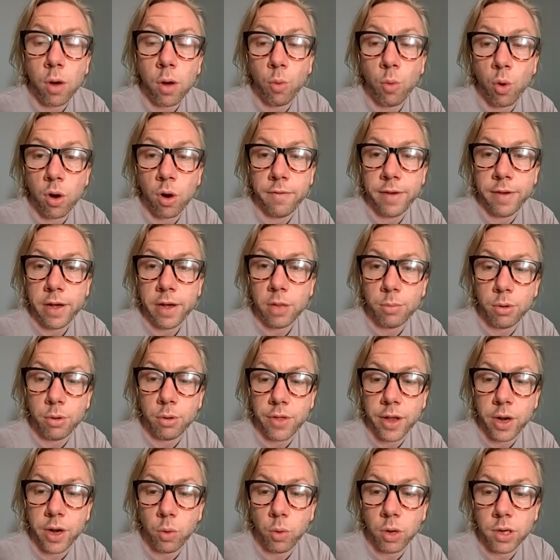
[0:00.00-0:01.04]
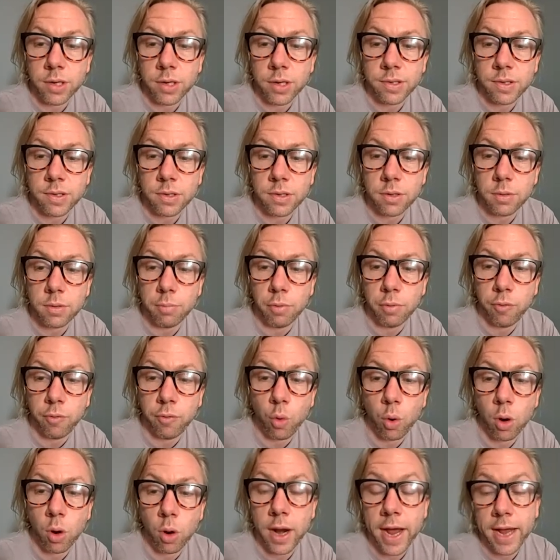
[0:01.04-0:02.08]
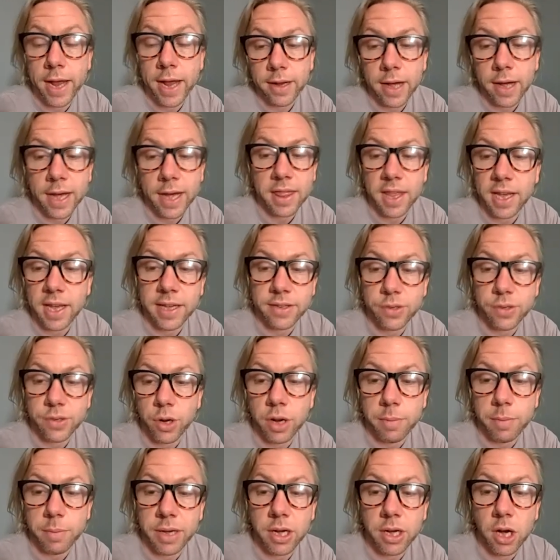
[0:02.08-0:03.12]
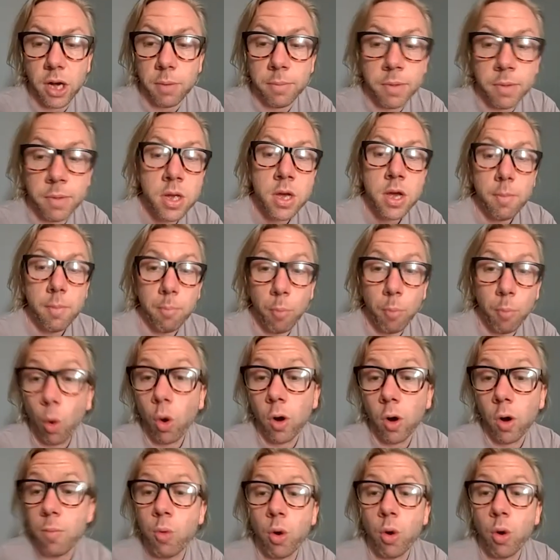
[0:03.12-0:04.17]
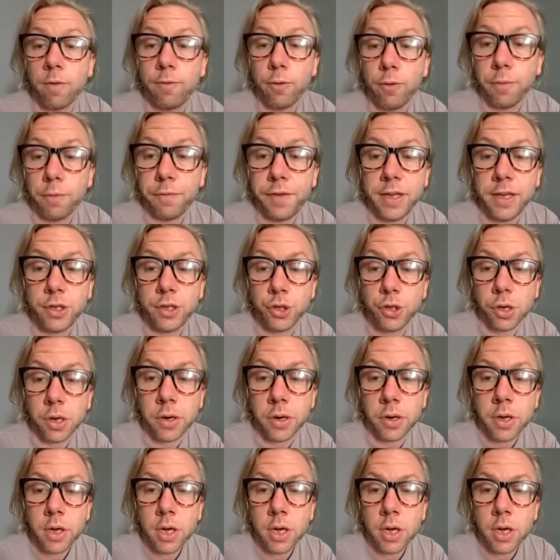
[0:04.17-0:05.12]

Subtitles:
and more available than it was before, and I think is going to become more and more full featured.